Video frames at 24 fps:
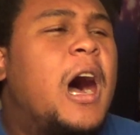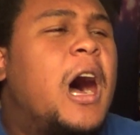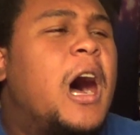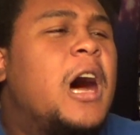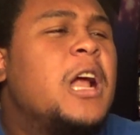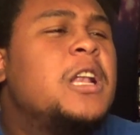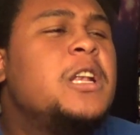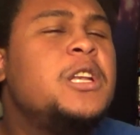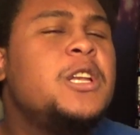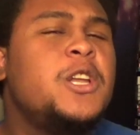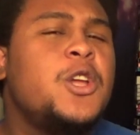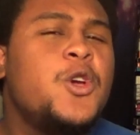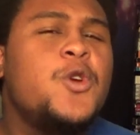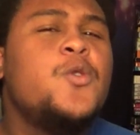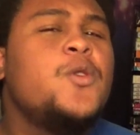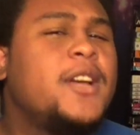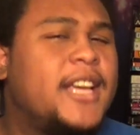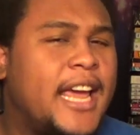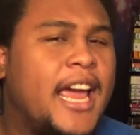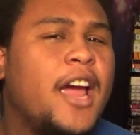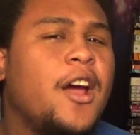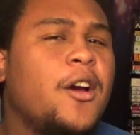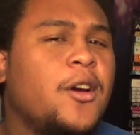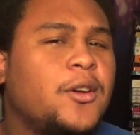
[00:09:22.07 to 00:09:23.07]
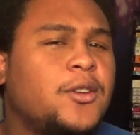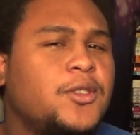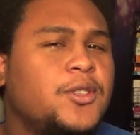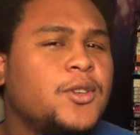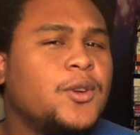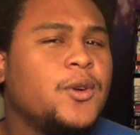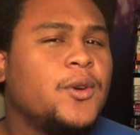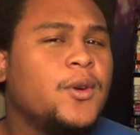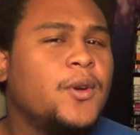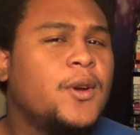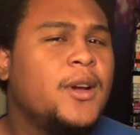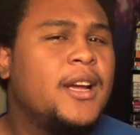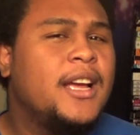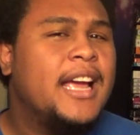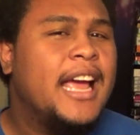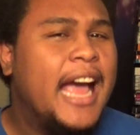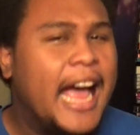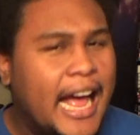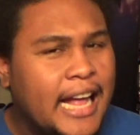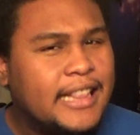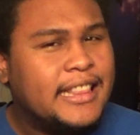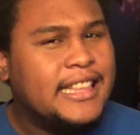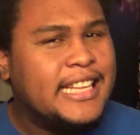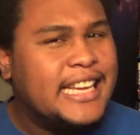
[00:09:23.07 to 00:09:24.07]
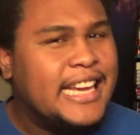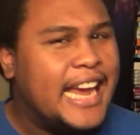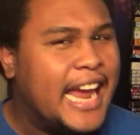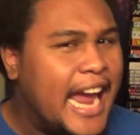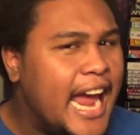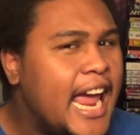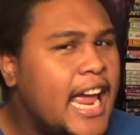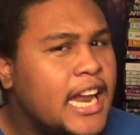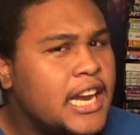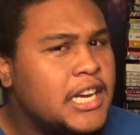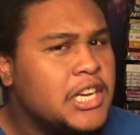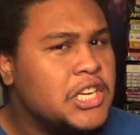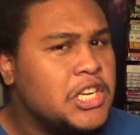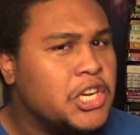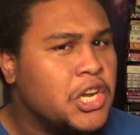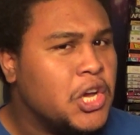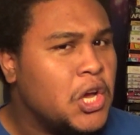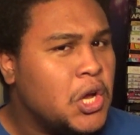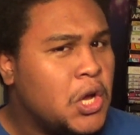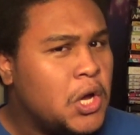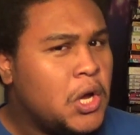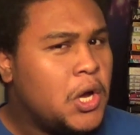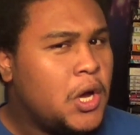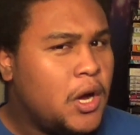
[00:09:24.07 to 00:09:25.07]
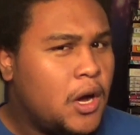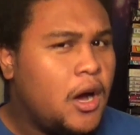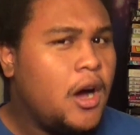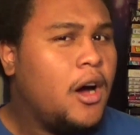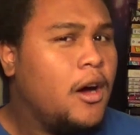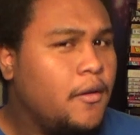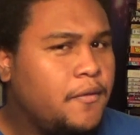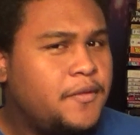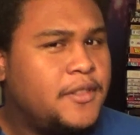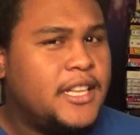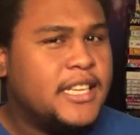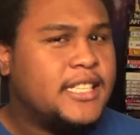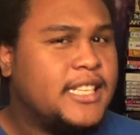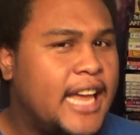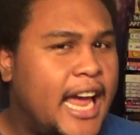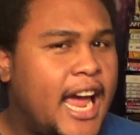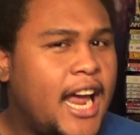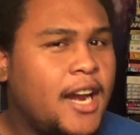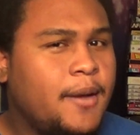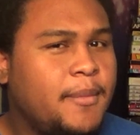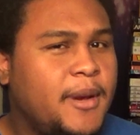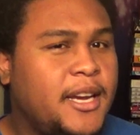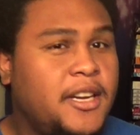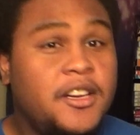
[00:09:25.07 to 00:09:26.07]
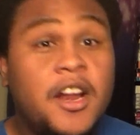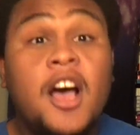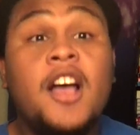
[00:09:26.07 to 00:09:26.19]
a new character at the end of this anime.